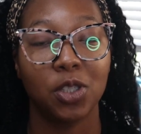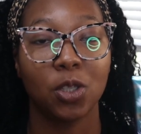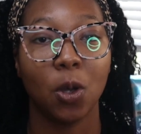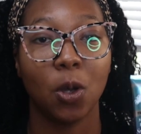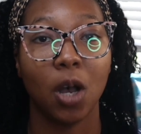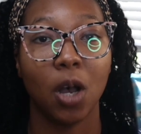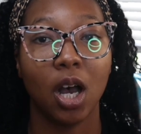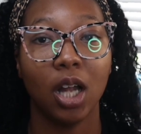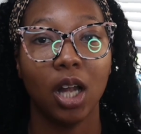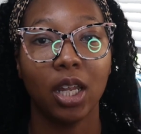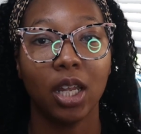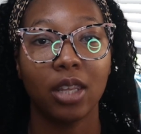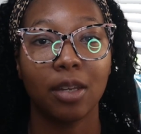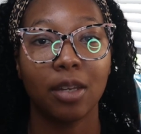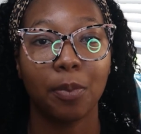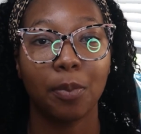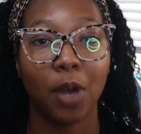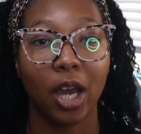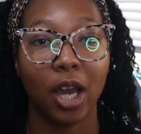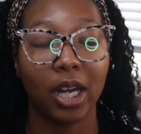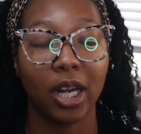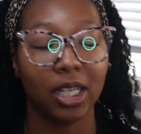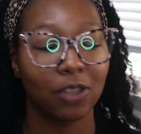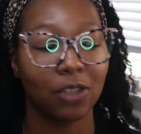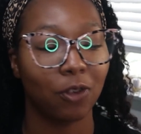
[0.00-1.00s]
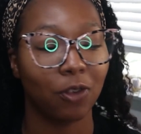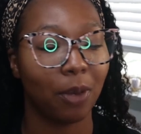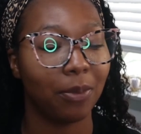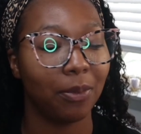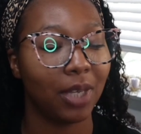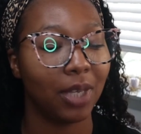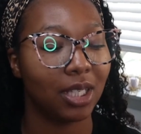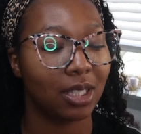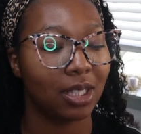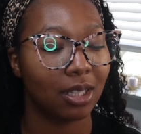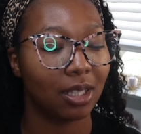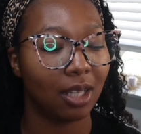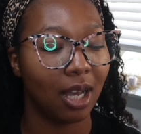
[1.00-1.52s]
So all the products from
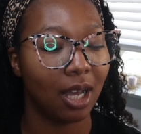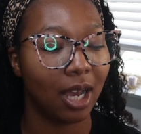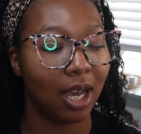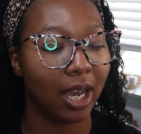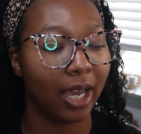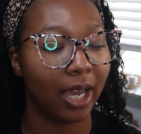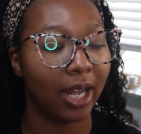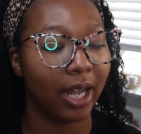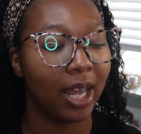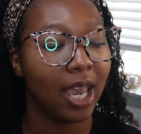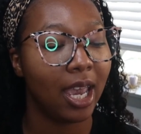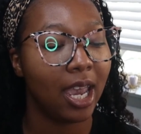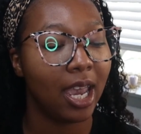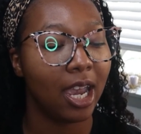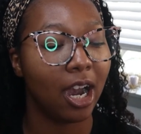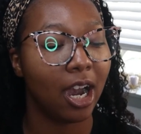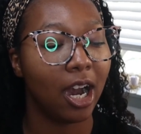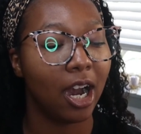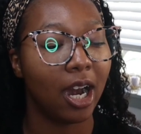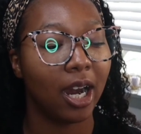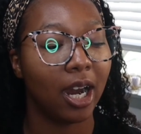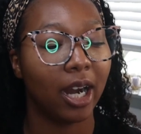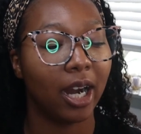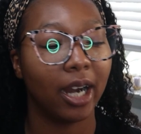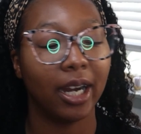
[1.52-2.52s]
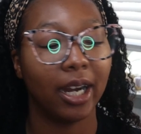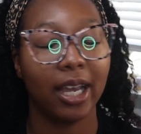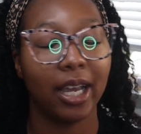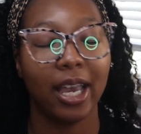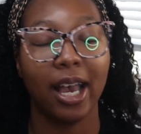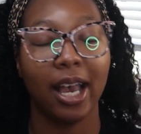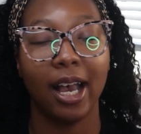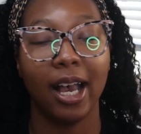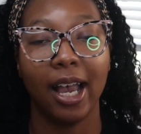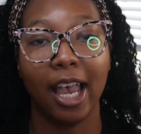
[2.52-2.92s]
this line are